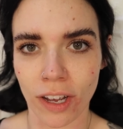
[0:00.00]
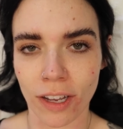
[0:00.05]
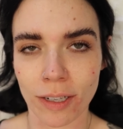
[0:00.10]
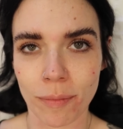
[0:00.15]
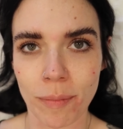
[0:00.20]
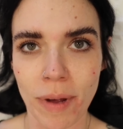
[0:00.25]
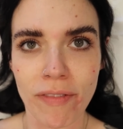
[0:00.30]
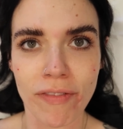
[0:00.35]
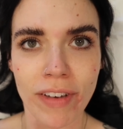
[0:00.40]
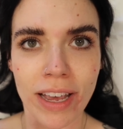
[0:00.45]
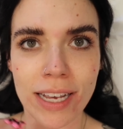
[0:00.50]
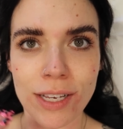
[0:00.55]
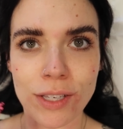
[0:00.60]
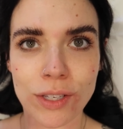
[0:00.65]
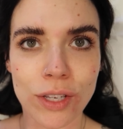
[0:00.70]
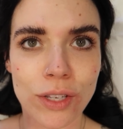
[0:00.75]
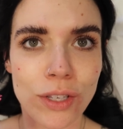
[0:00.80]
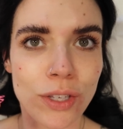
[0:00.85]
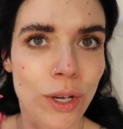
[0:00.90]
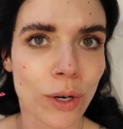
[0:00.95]
on my
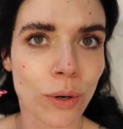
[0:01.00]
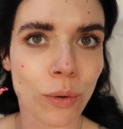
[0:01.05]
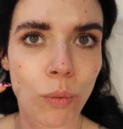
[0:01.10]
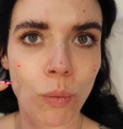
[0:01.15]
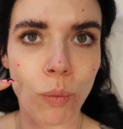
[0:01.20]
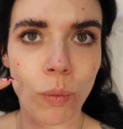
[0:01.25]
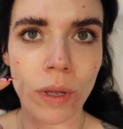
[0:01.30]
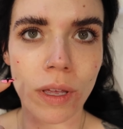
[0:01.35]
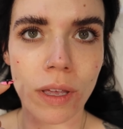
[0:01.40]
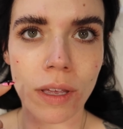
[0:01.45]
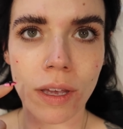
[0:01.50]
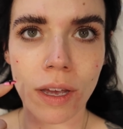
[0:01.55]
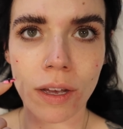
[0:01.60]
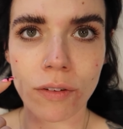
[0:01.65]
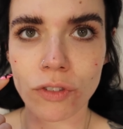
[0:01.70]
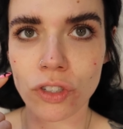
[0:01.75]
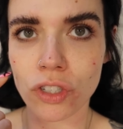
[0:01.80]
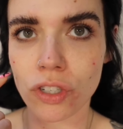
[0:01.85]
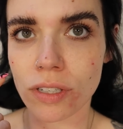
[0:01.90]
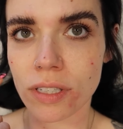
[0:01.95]
face. So we
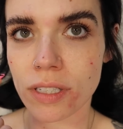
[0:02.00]
have